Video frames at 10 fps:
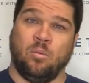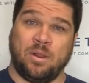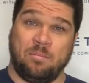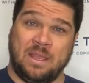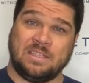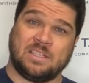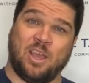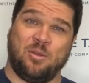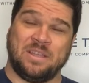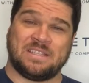What it means
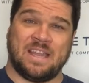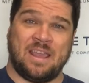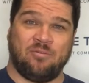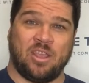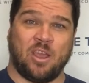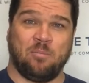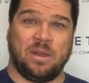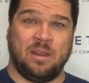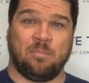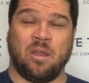though is that every
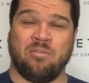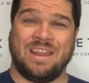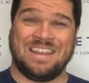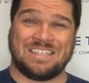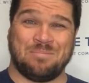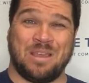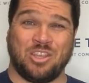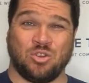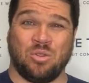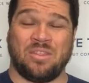company in Bahrain needs to
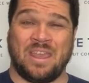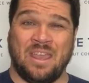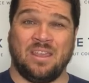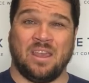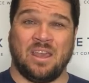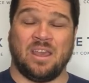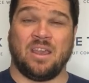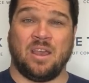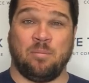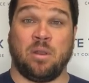make sure that they uh,
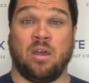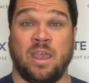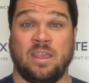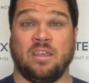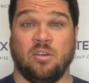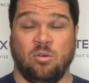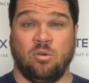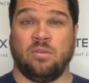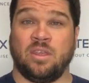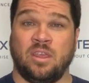apply
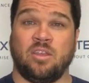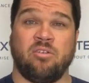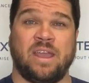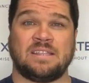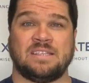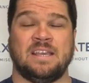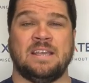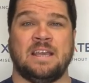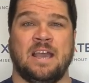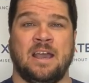all of the correct
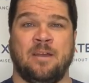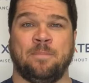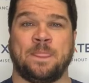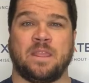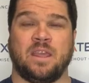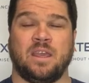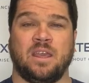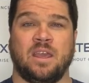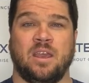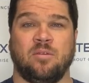um,
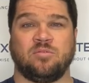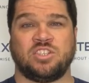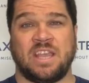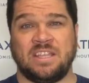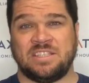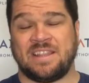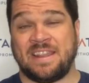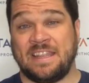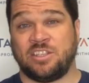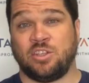uh, changes that
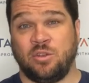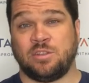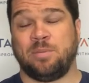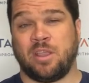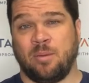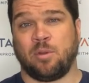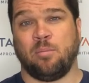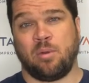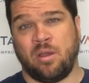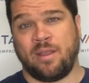they need to do to become
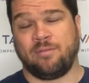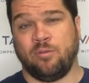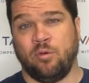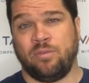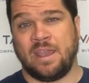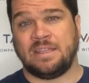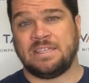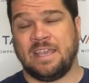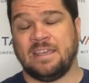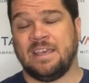compliant for
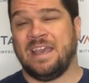VAT.